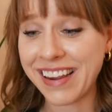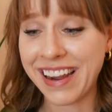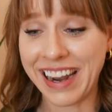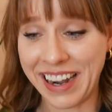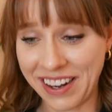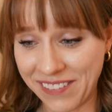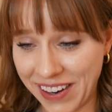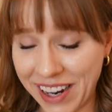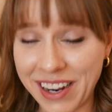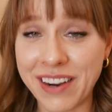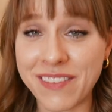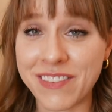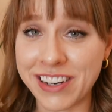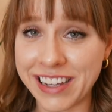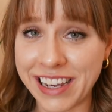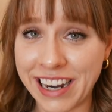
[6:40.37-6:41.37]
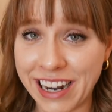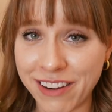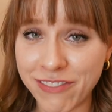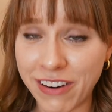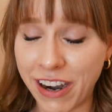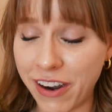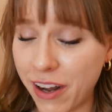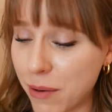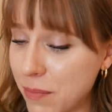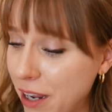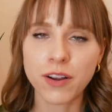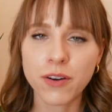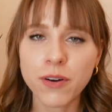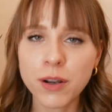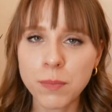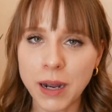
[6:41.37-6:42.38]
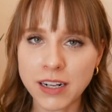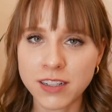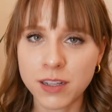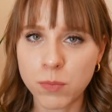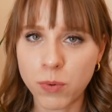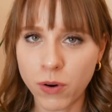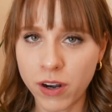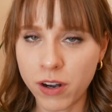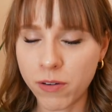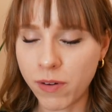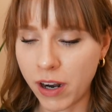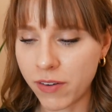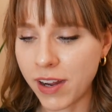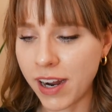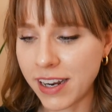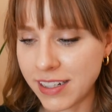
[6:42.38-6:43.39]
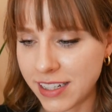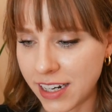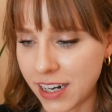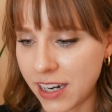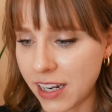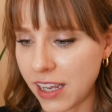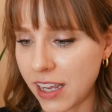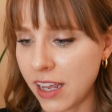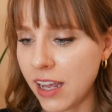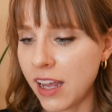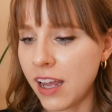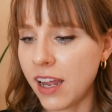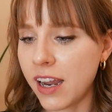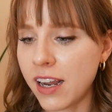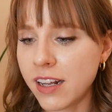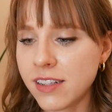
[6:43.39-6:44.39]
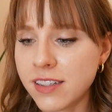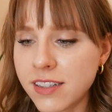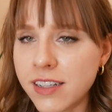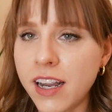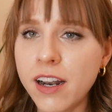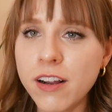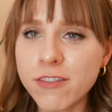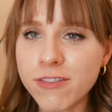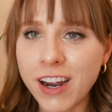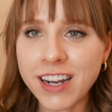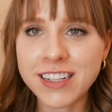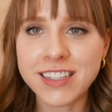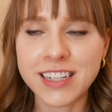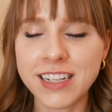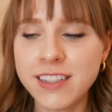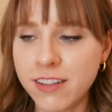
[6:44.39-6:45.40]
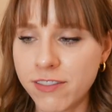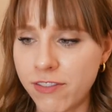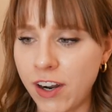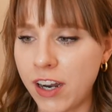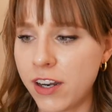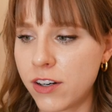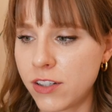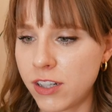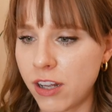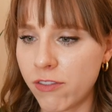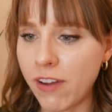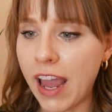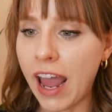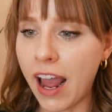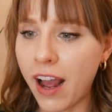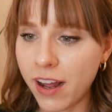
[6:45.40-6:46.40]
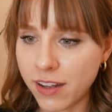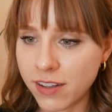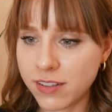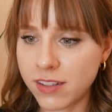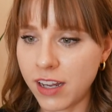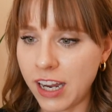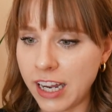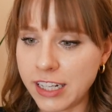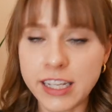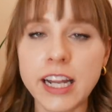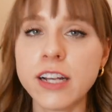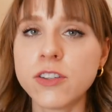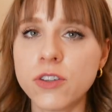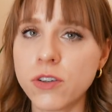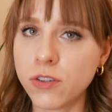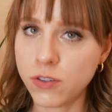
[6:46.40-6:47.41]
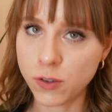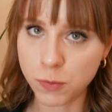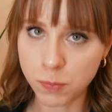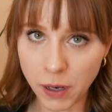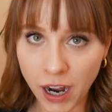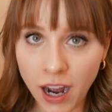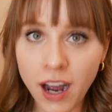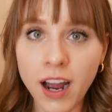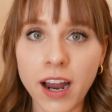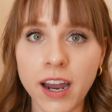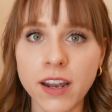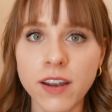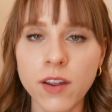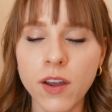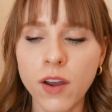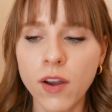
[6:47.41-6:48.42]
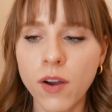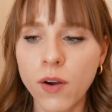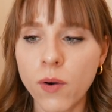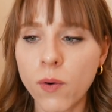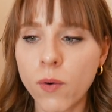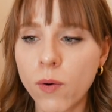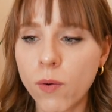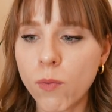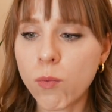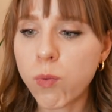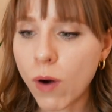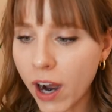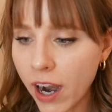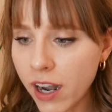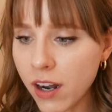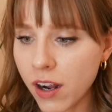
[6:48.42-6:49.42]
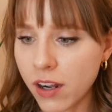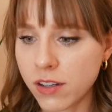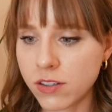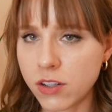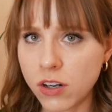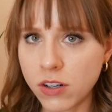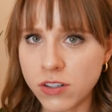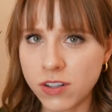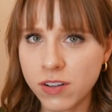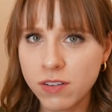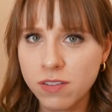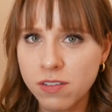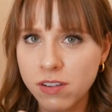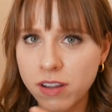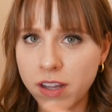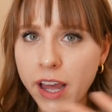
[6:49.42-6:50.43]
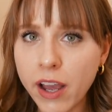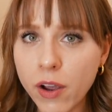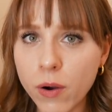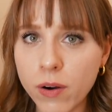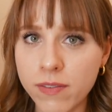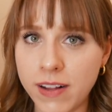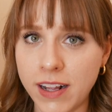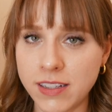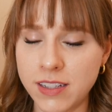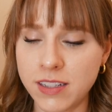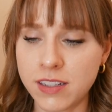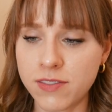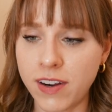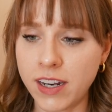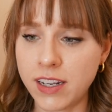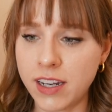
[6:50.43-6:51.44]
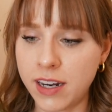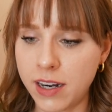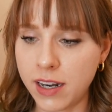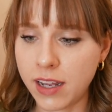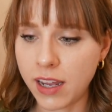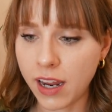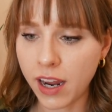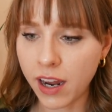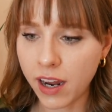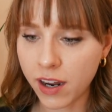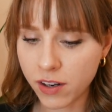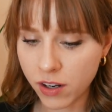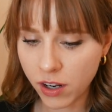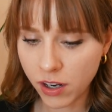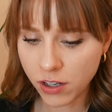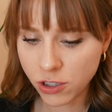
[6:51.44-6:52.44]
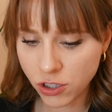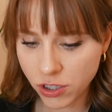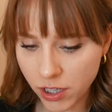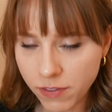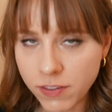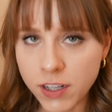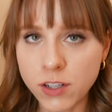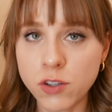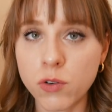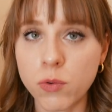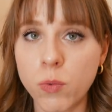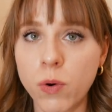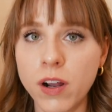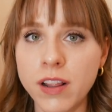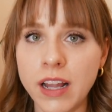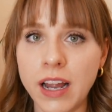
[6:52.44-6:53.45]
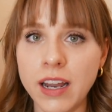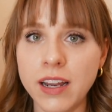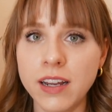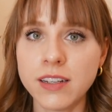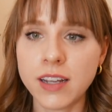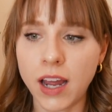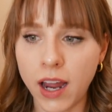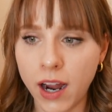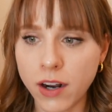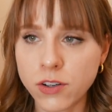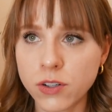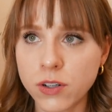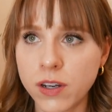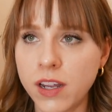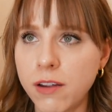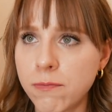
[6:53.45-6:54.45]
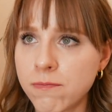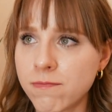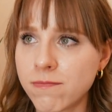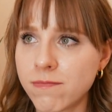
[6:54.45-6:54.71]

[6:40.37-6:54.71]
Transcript: anyway i'm really getting fired up now going back to the point around identity instead of identifying yourself as a dancer who's behind why not start to let go of that sense of identity and shift into one that is actually